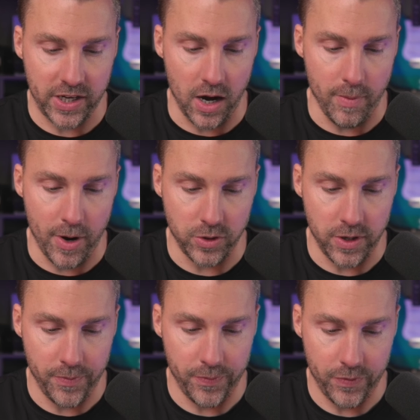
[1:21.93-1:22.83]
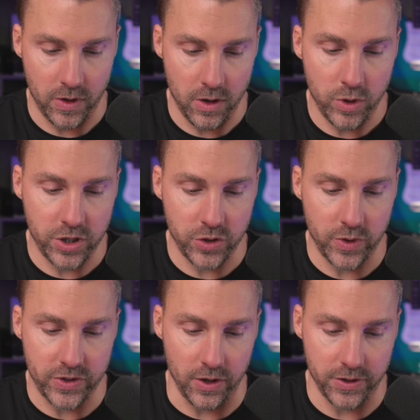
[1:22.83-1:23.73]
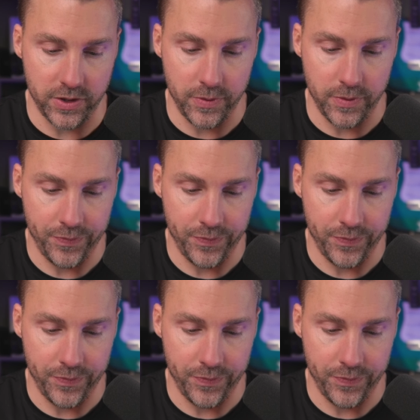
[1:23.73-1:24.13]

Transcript: care about, which is results.